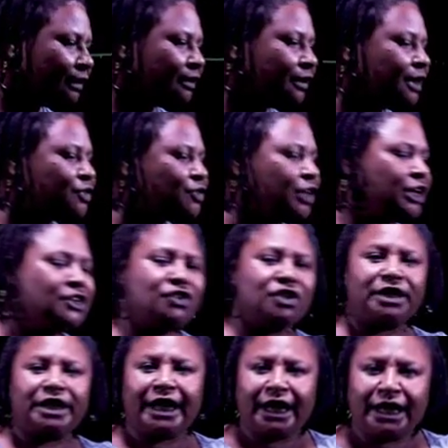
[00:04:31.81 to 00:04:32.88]
The change
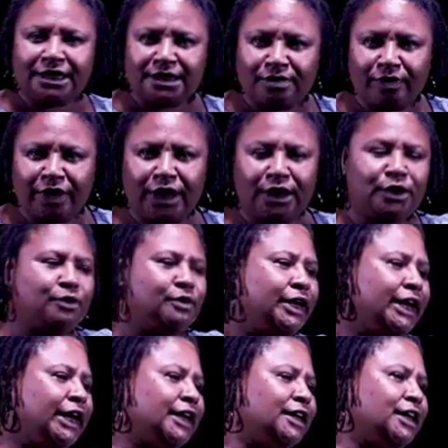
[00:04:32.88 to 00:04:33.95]
in x value
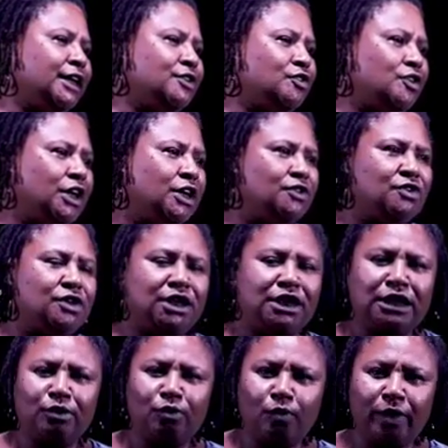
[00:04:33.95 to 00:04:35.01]
and the change
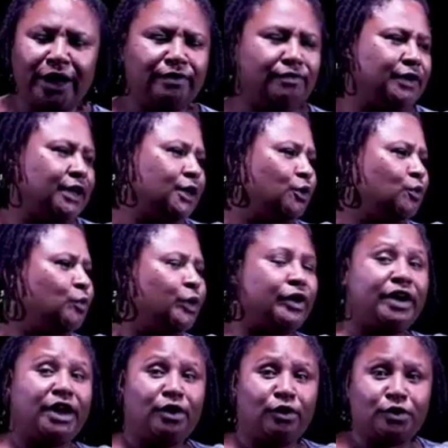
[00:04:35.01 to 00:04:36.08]
in y value.
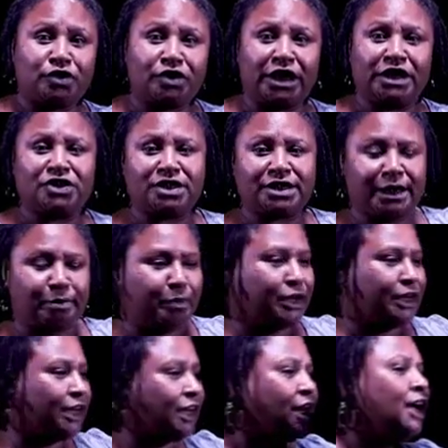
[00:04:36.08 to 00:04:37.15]
Where are those changes
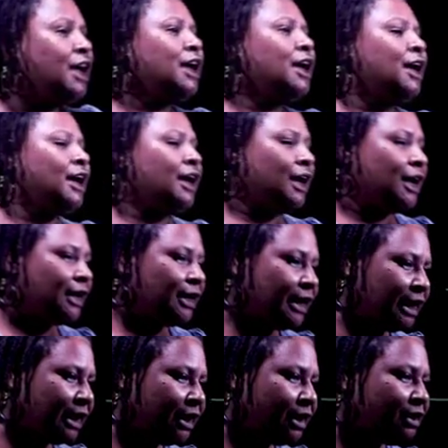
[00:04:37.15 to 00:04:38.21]
happening?
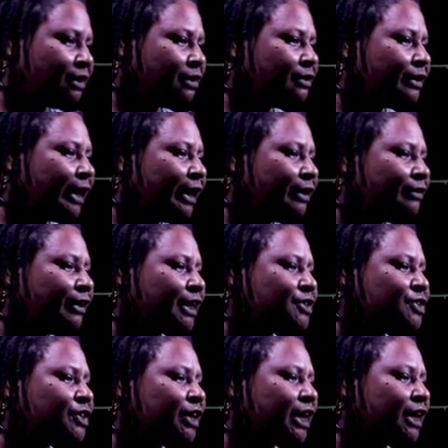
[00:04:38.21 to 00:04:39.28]
The
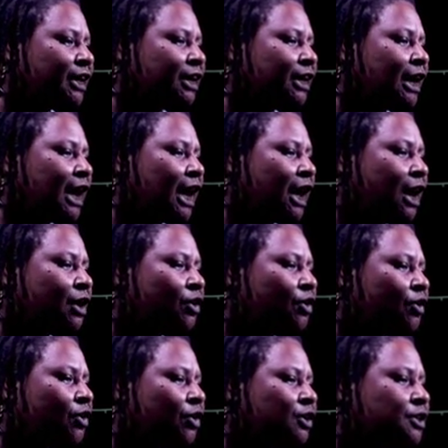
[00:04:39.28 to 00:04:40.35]
direction
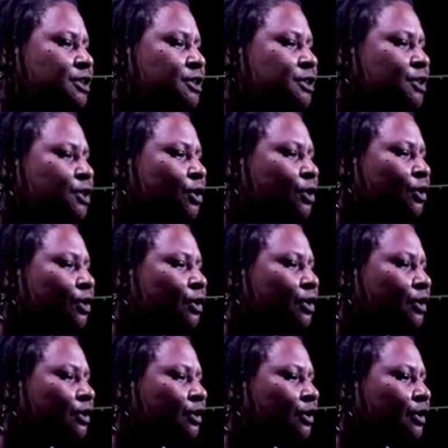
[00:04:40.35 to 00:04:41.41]
across
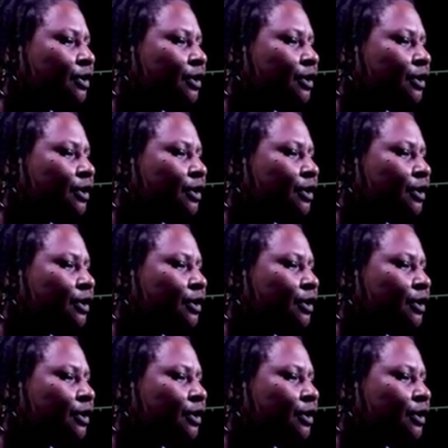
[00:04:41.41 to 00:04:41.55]
your